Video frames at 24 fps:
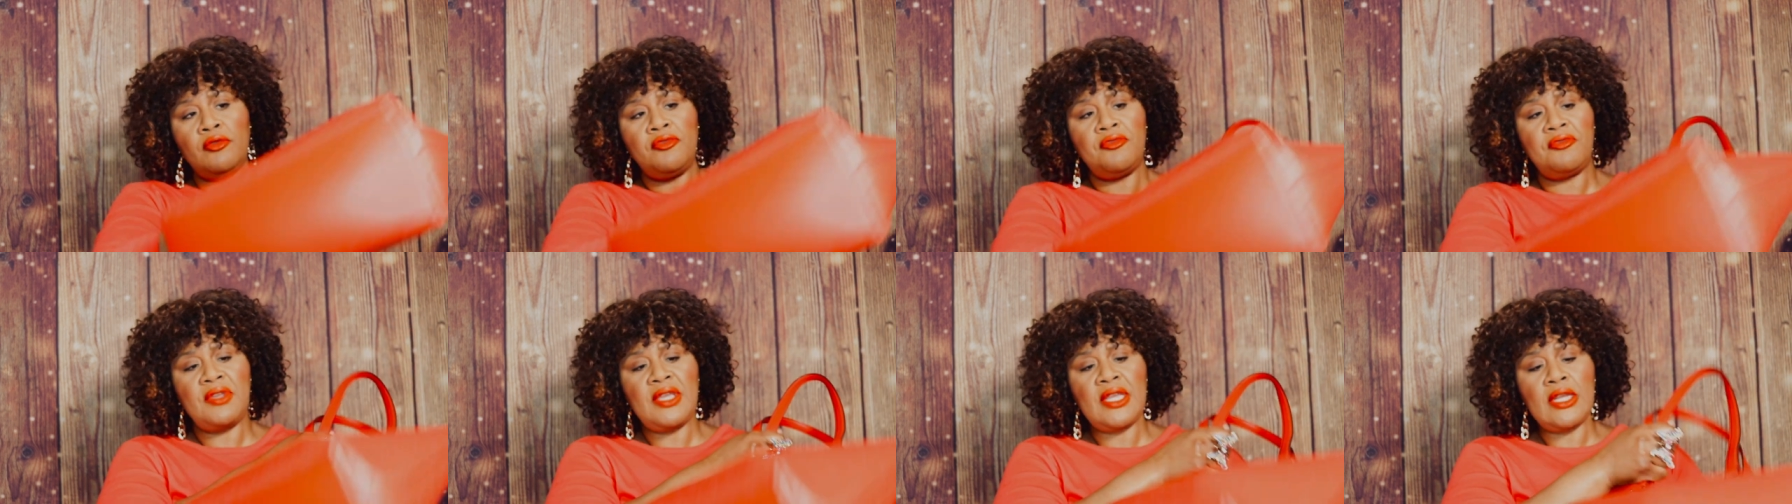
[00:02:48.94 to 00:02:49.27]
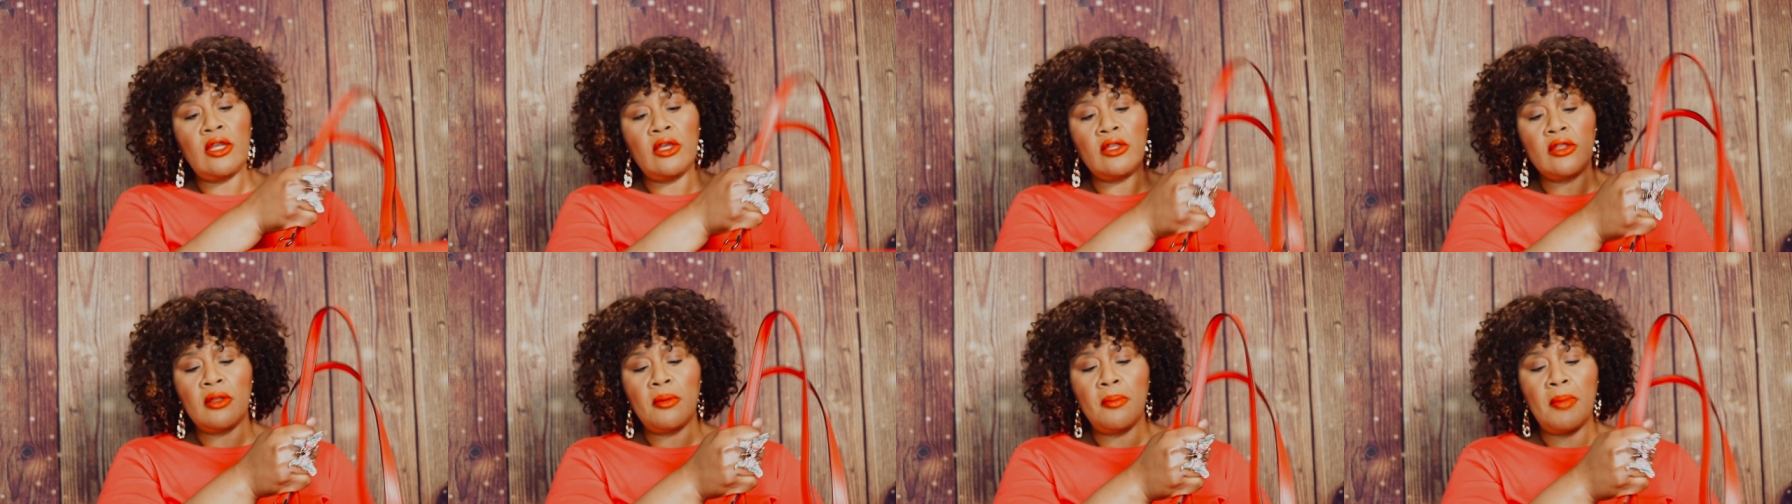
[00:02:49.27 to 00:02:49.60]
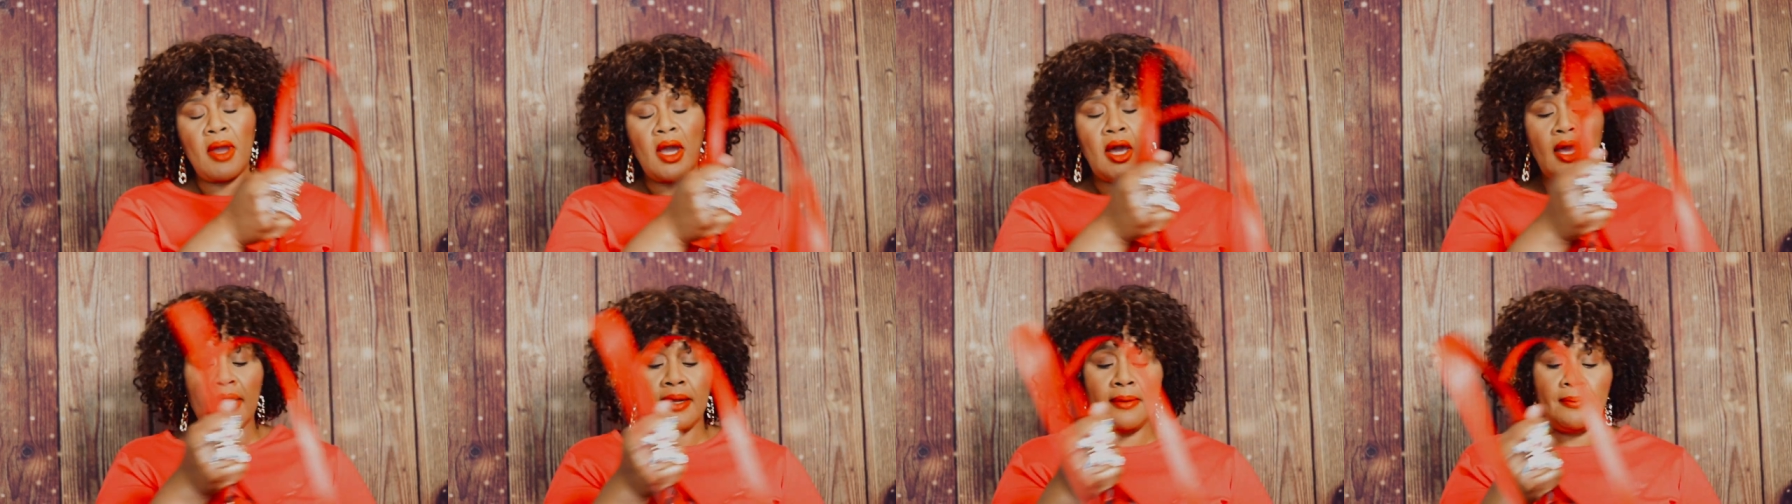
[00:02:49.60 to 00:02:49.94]
feet on the
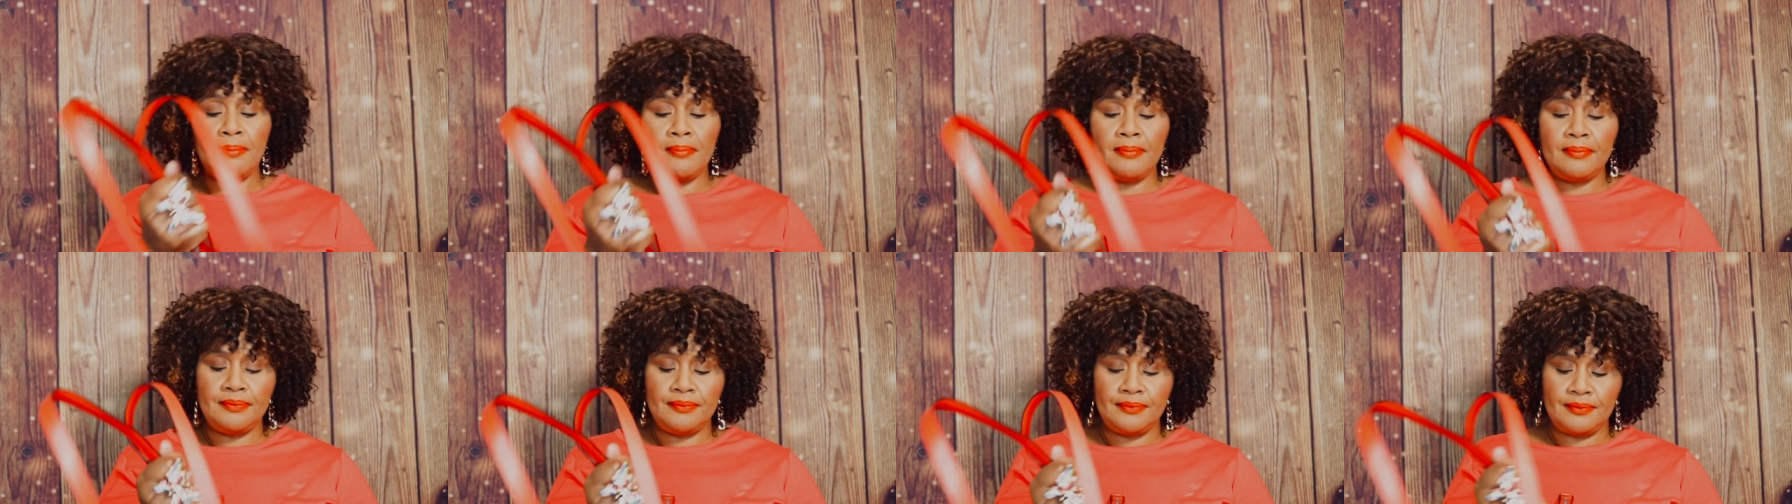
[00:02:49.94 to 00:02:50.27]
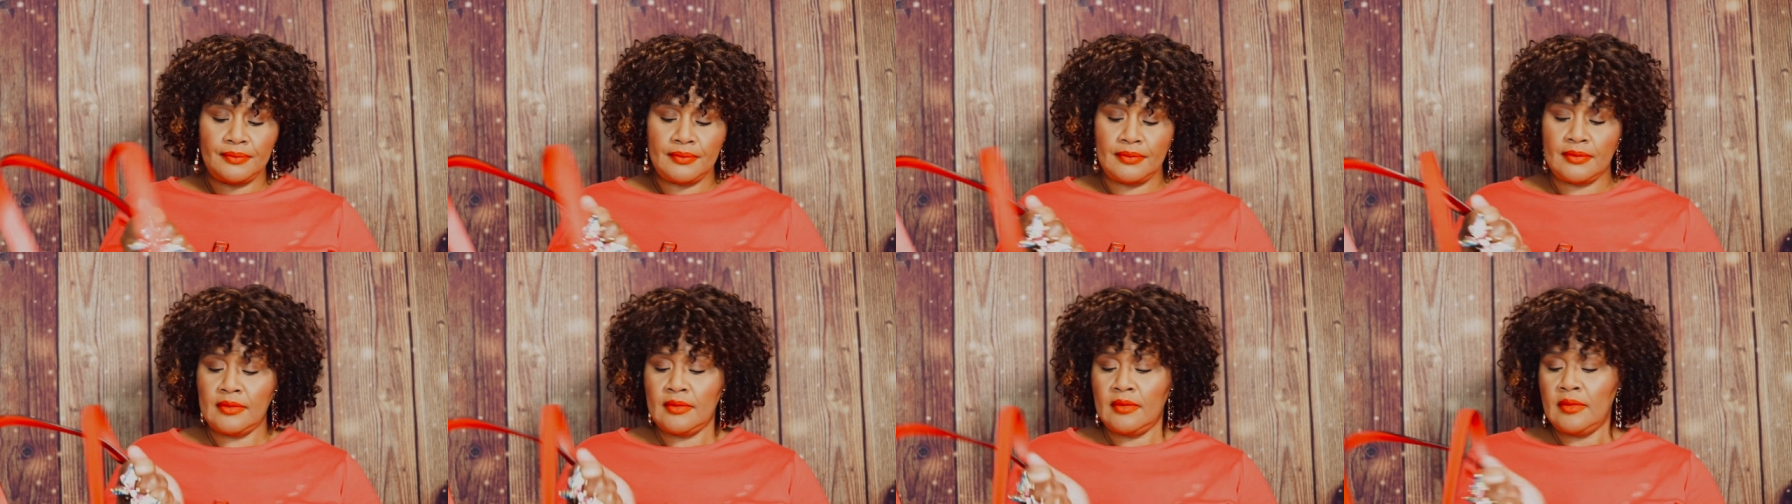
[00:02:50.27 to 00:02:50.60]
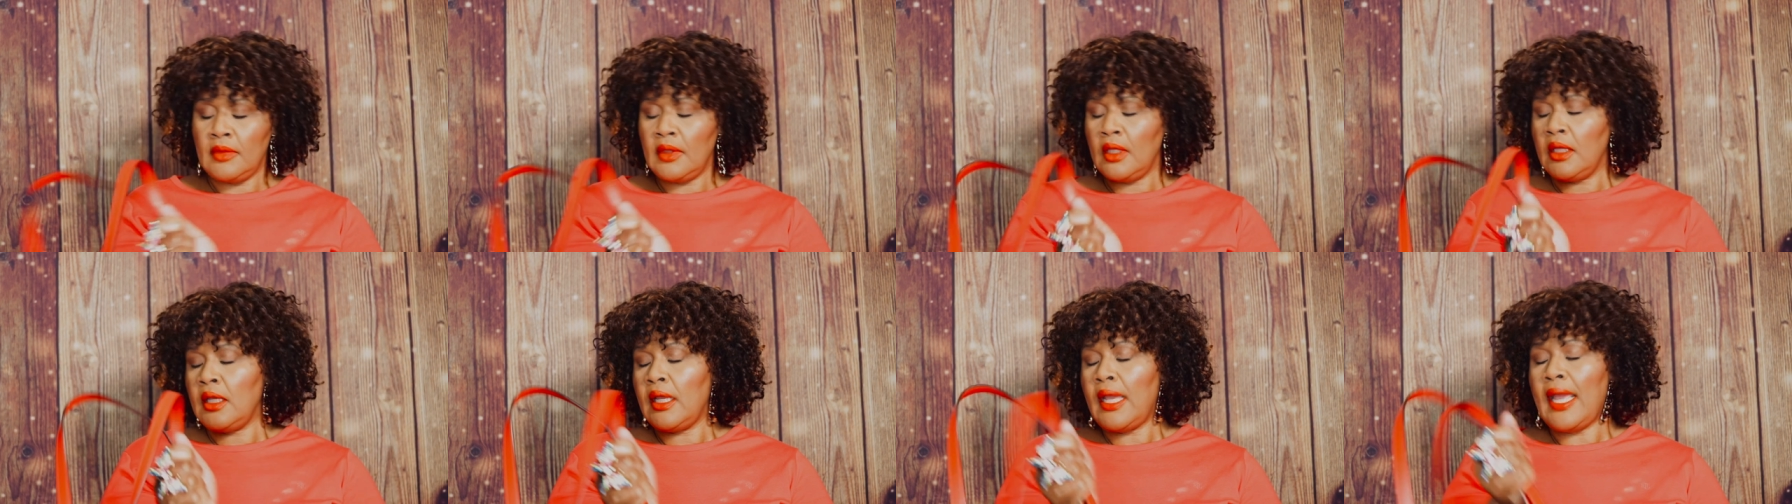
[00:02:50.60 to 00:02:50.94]
bottom.
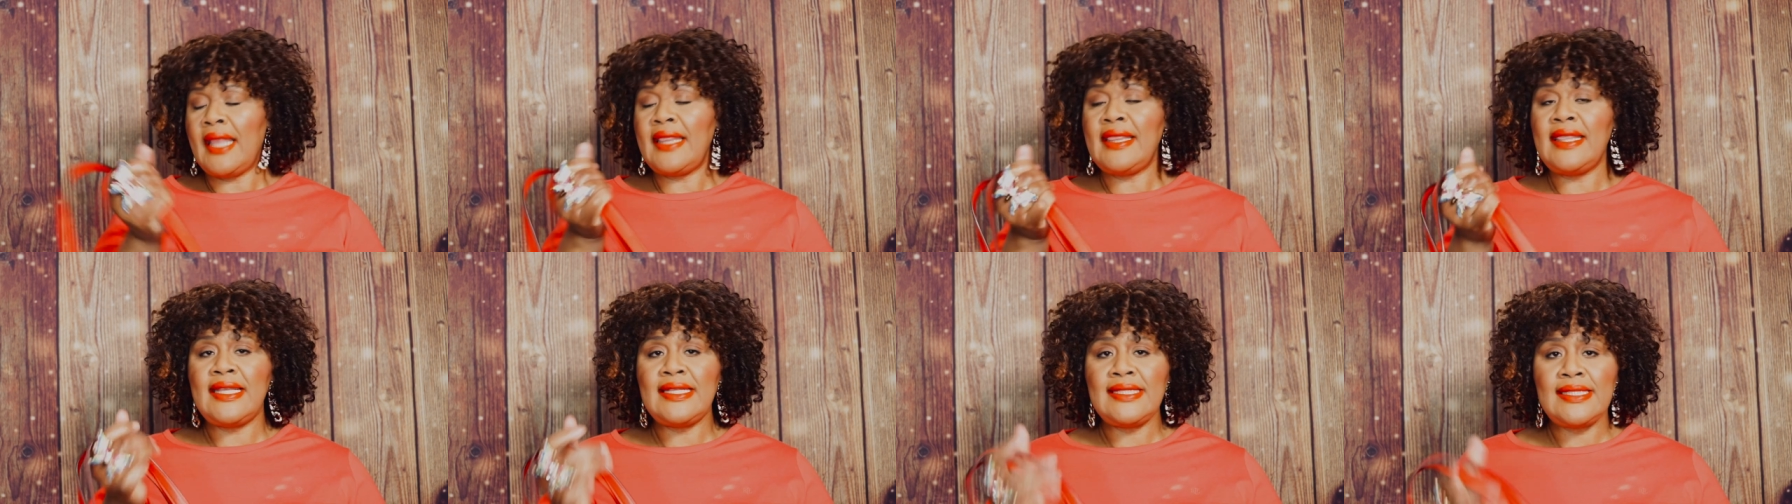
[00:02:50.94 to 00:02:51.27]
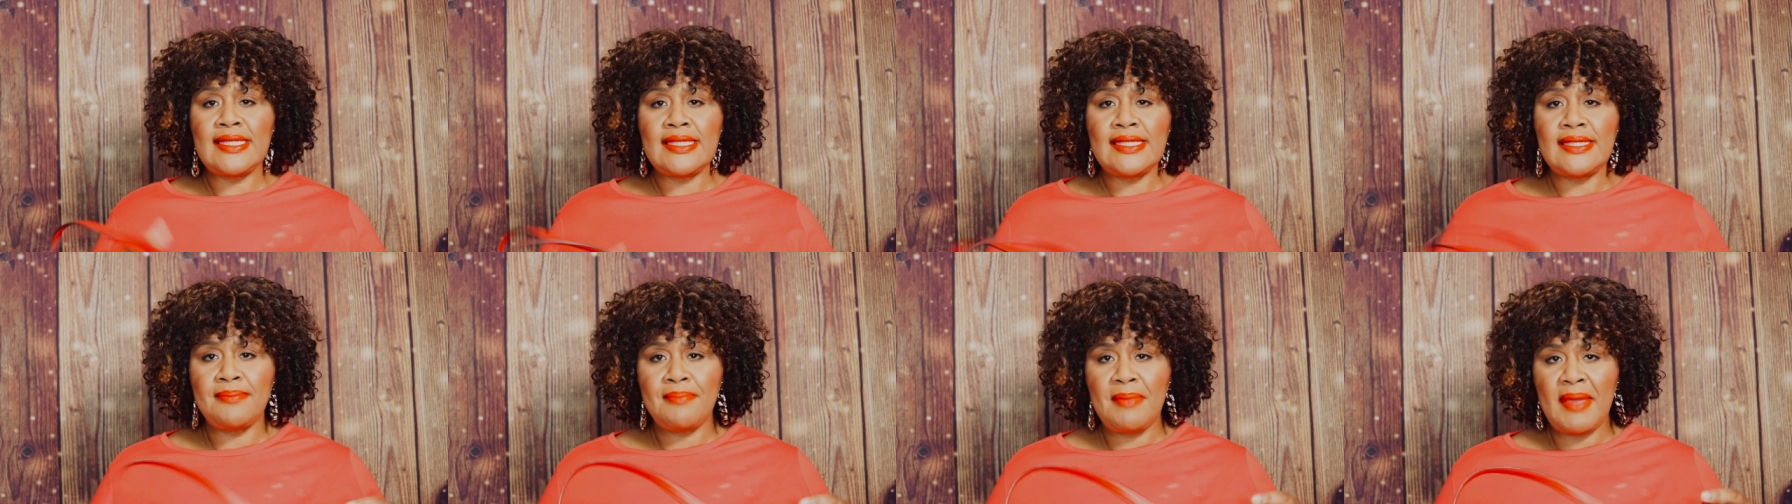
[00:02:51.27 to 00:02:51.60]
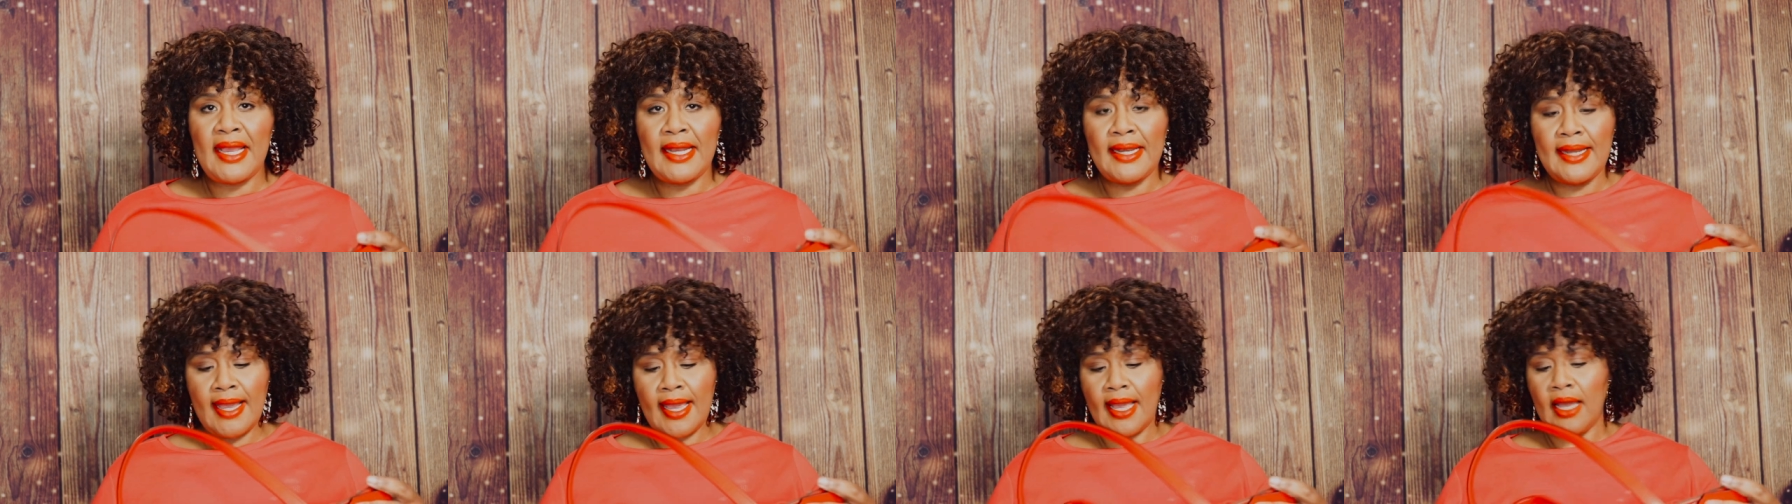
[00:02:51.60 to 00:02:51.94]
And this is
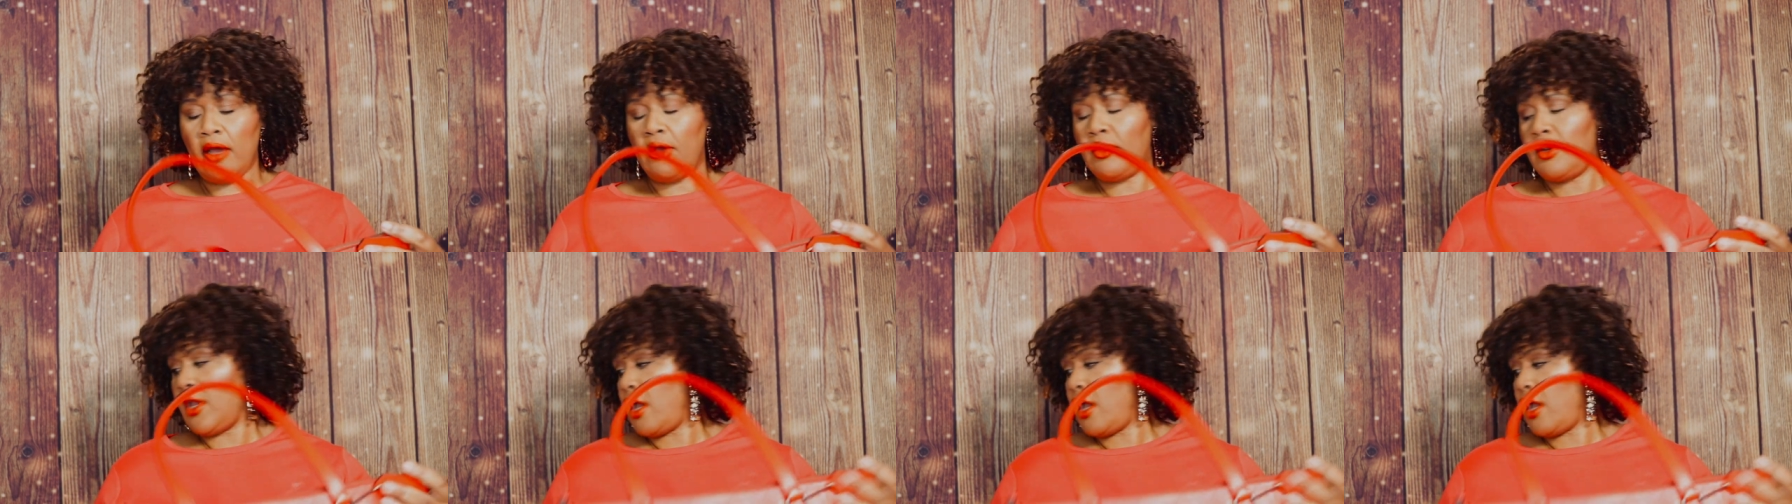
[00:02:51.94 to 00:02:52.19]
made out